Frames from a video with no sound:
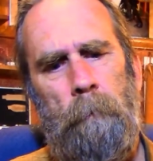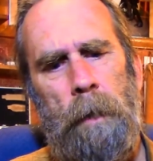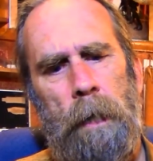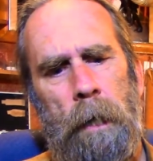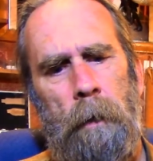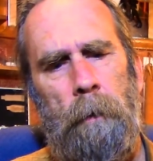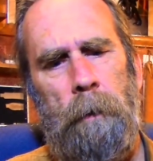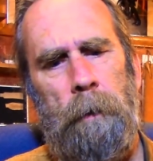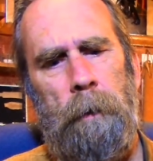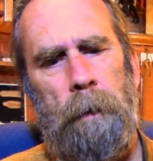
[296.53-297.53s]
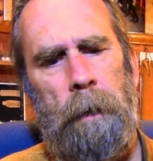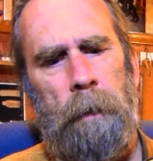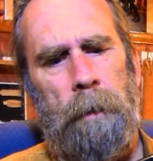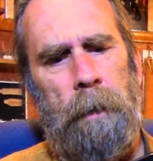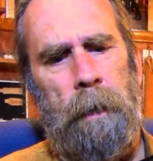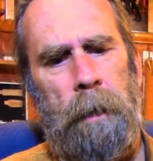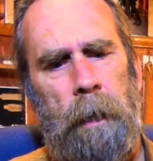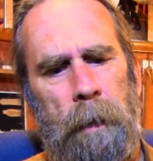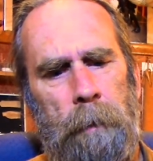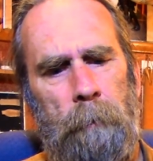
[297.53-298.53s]
Now, the other thing
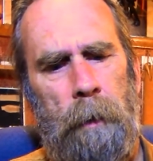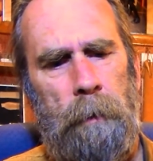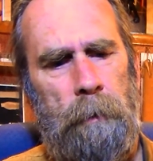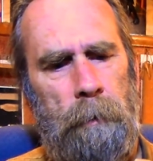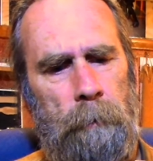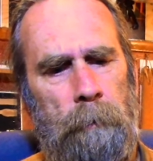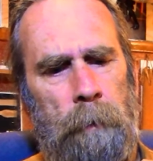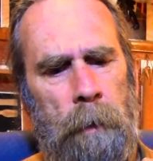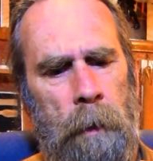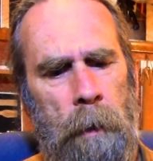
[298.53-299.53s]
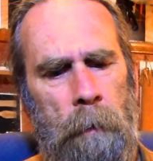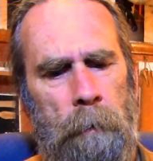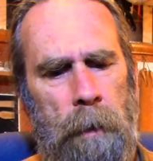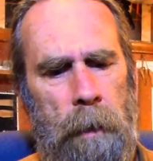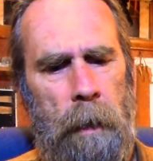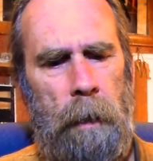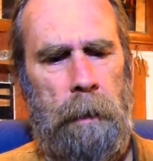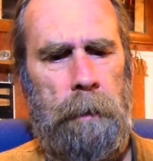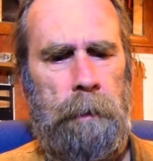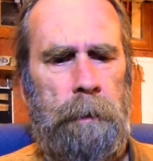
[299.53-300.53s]
you want to do with the gun
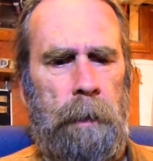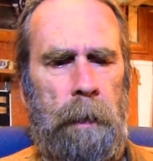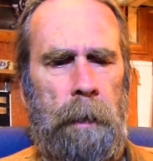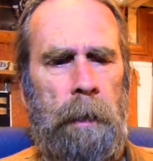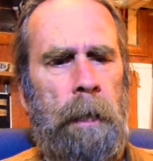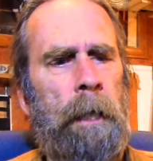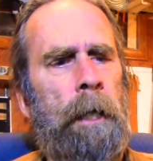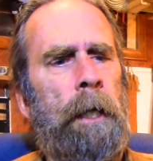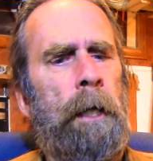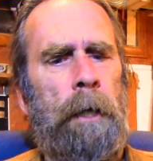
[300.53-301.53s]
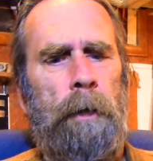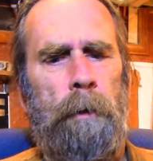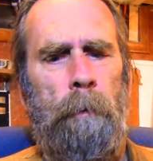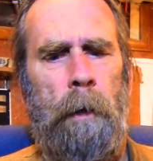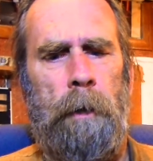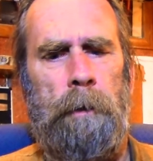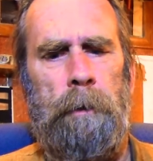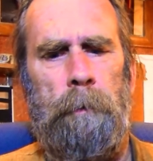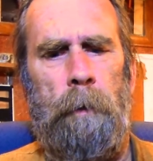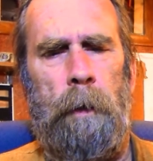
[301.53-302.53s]
is you want
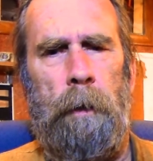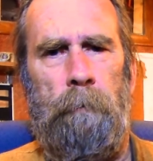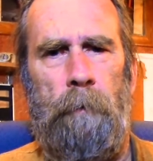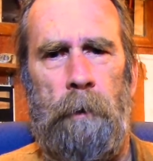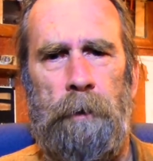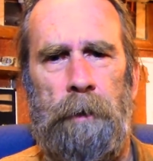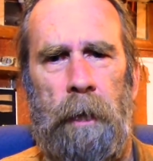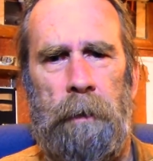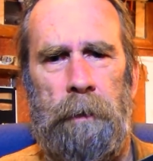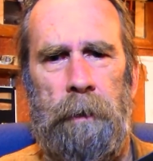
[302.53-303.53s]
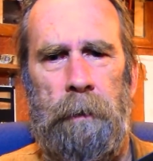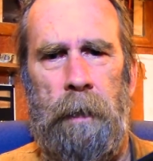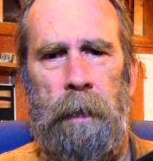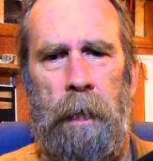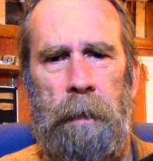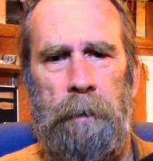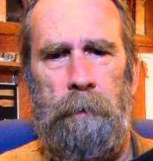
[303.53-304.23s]
to of course check to see that it has